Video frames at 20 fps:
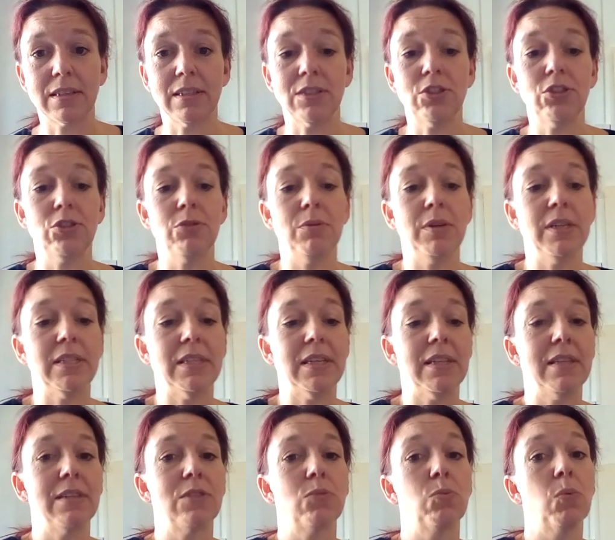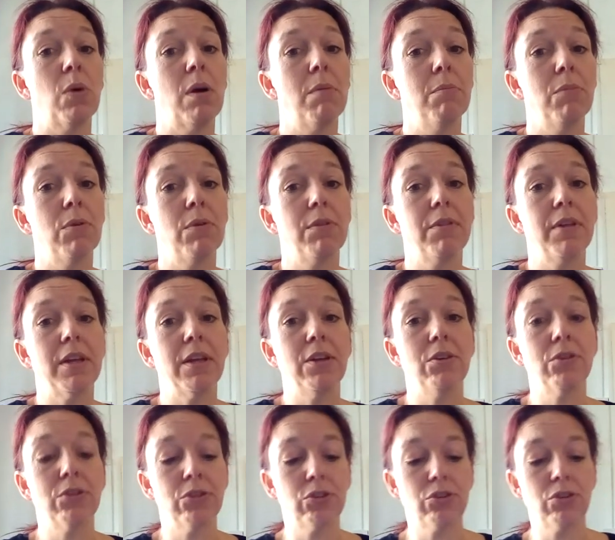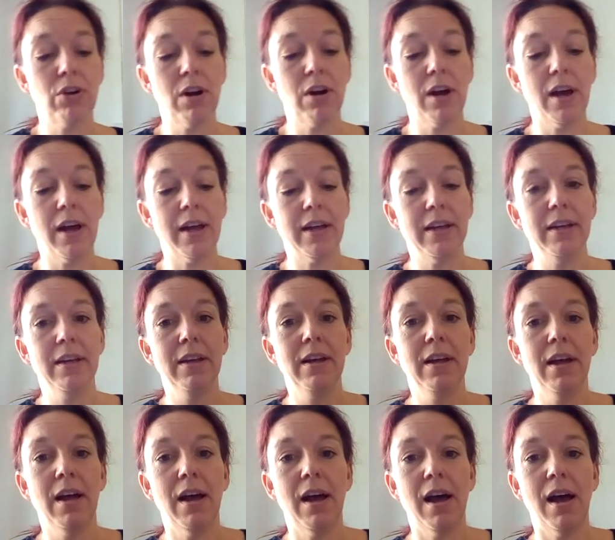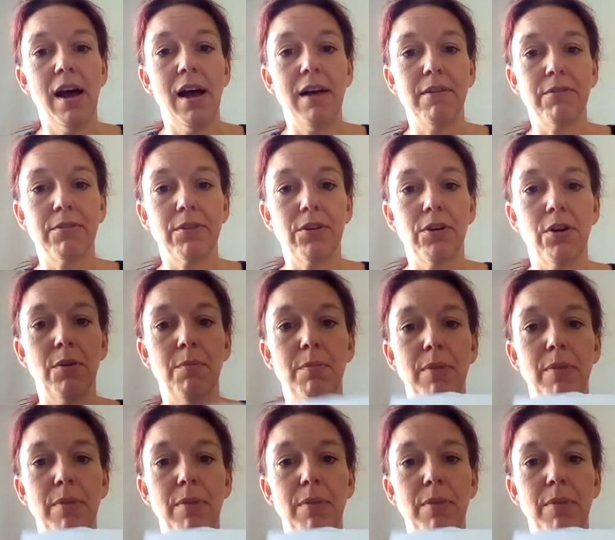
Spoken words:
is too easy, there's one more thing you can try. I've got